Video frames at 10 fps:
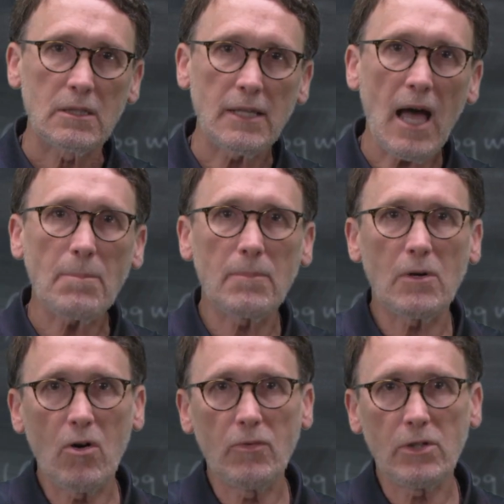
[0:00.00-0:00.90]

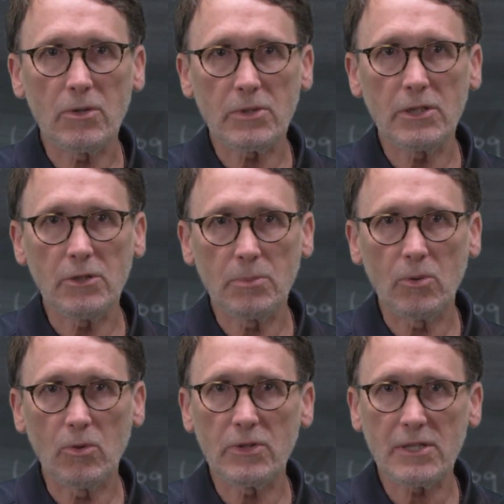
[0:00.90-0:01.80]
Stop overdosing your
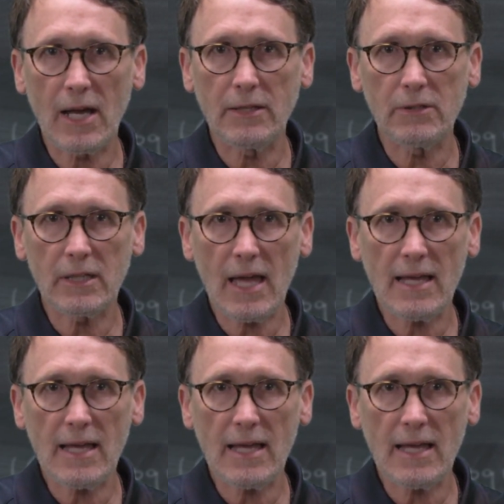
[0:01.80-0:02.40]
pool with cyanuric